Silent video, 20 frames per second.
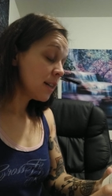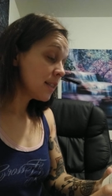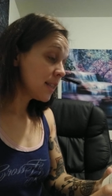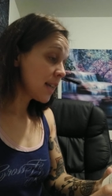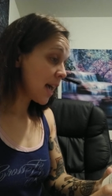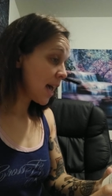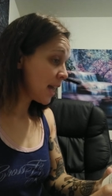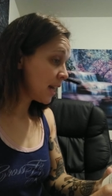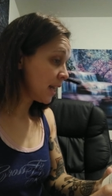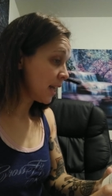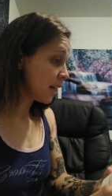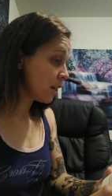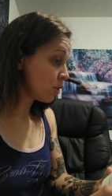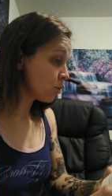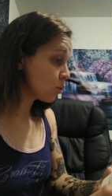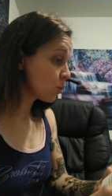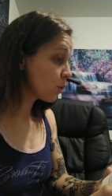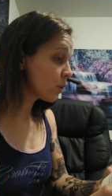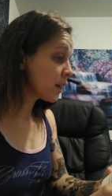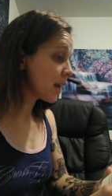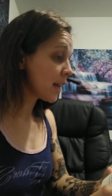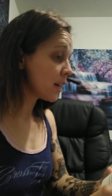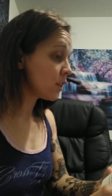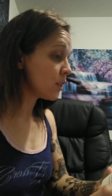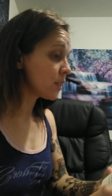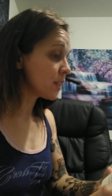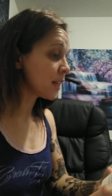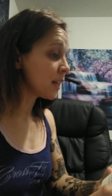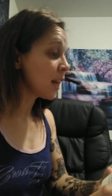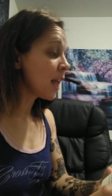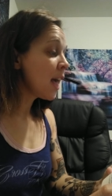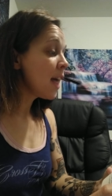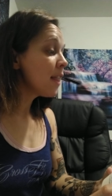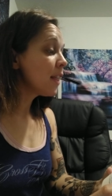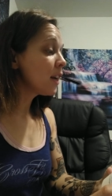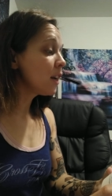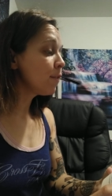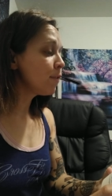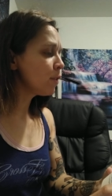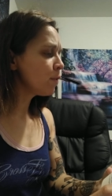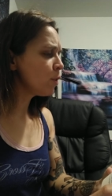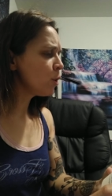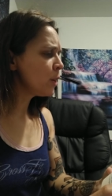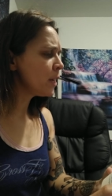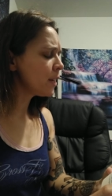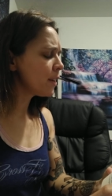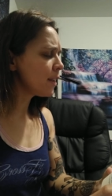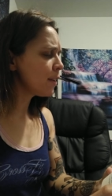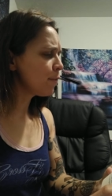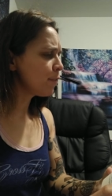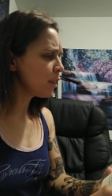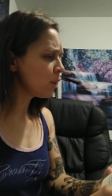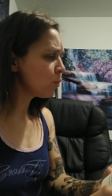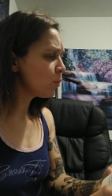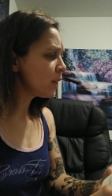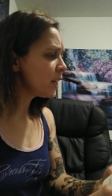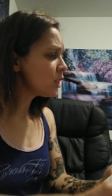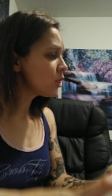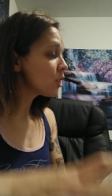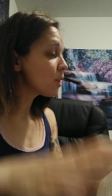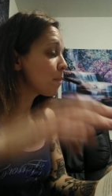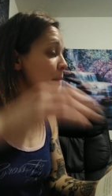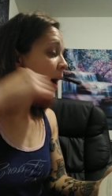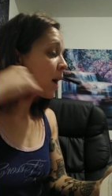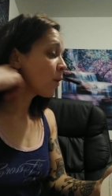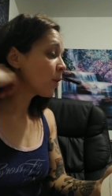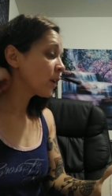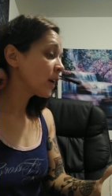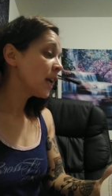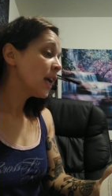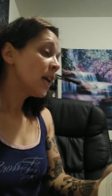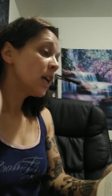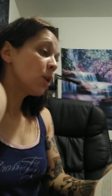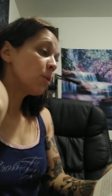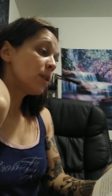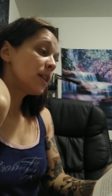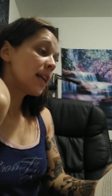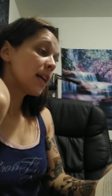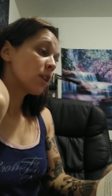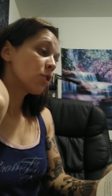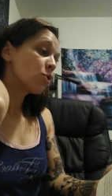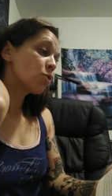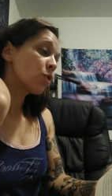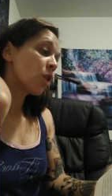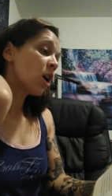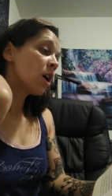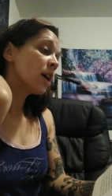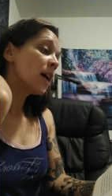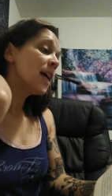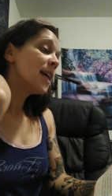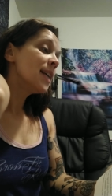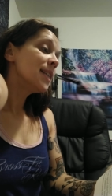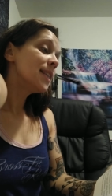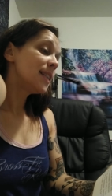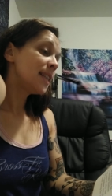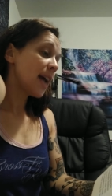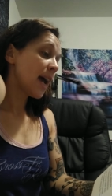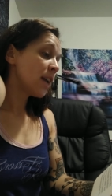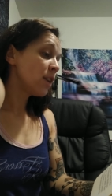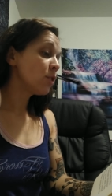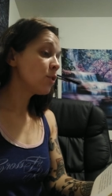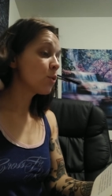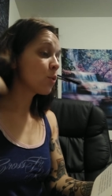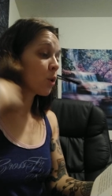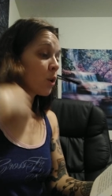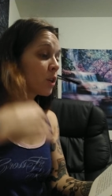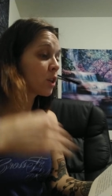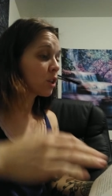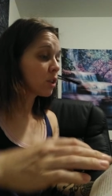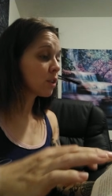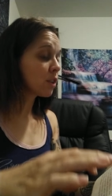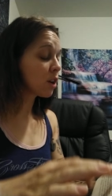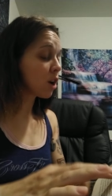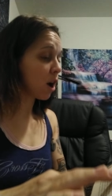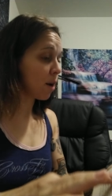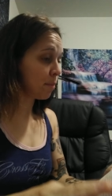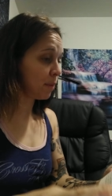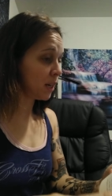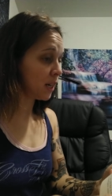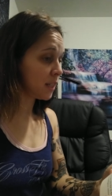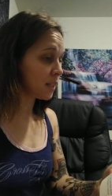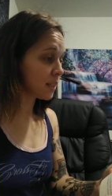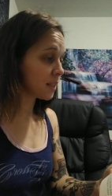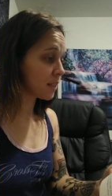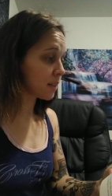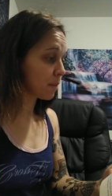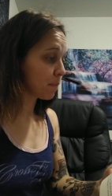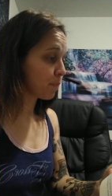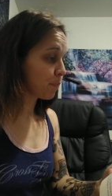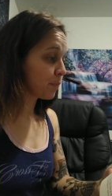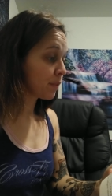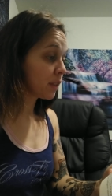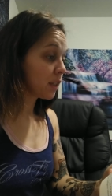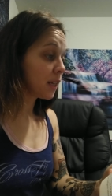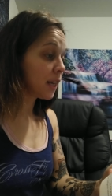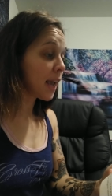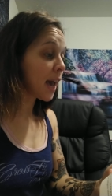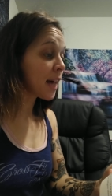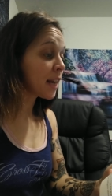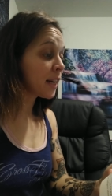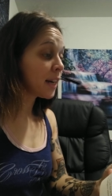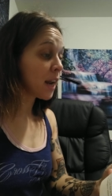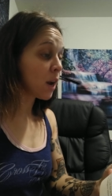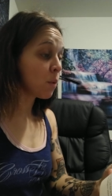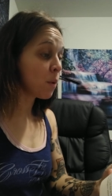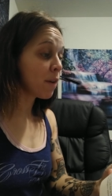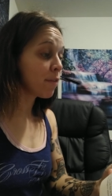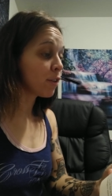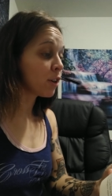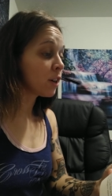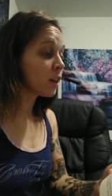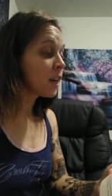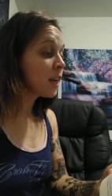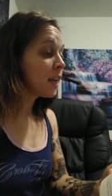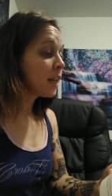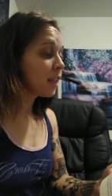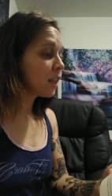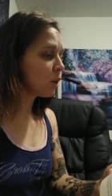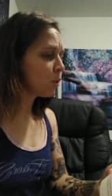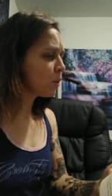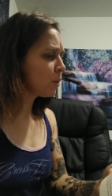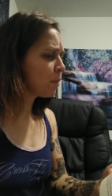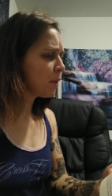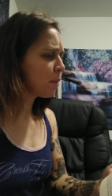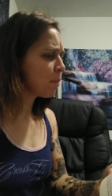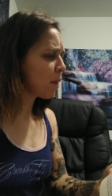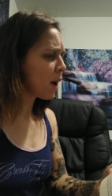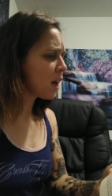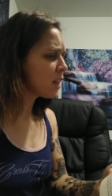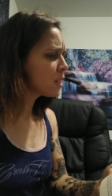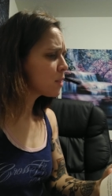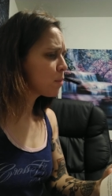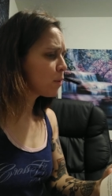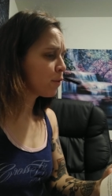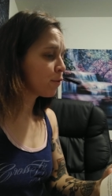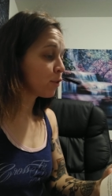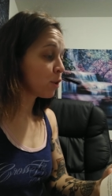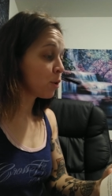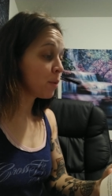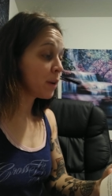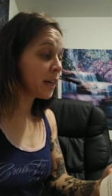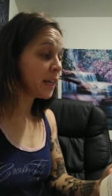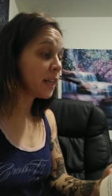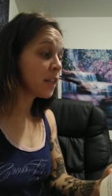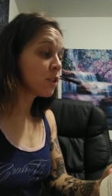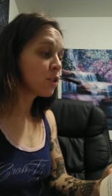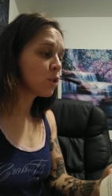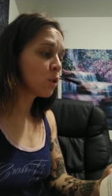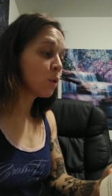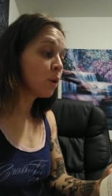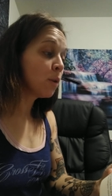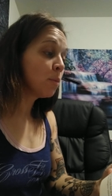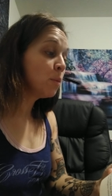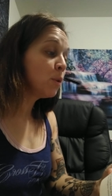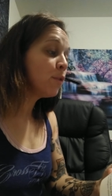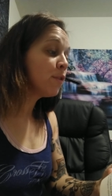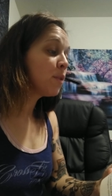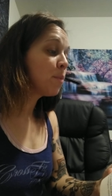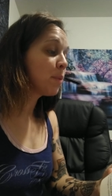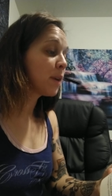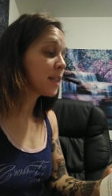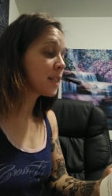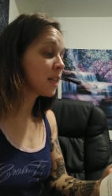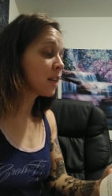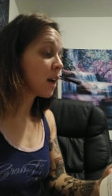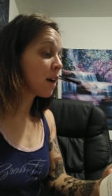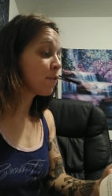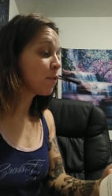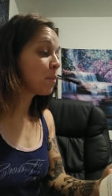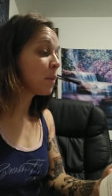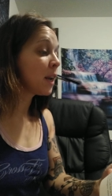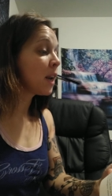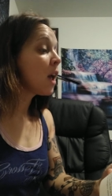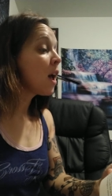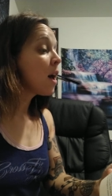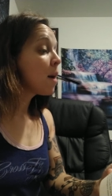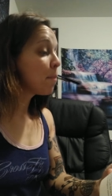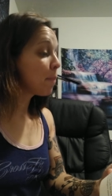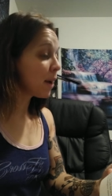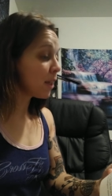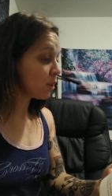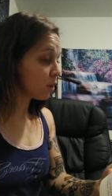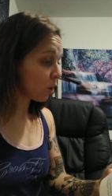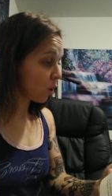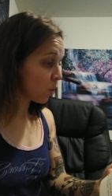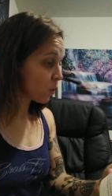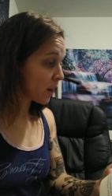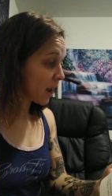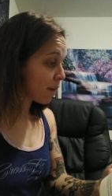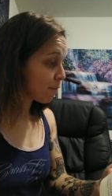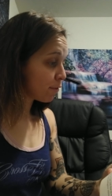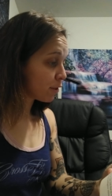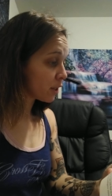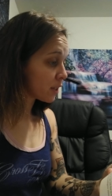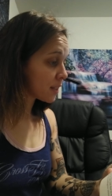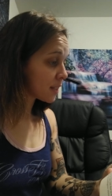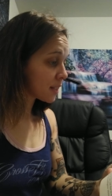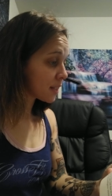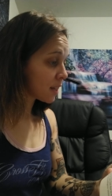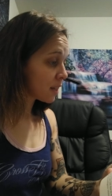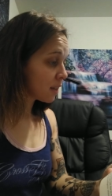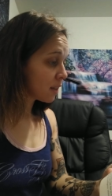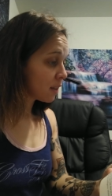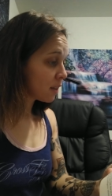Zahedi had assured Henderson that if he, if he reached power he would take a strong stand toward the communists. He added, however, that it would be impossible for Iranians to remove the present government by their own efforts.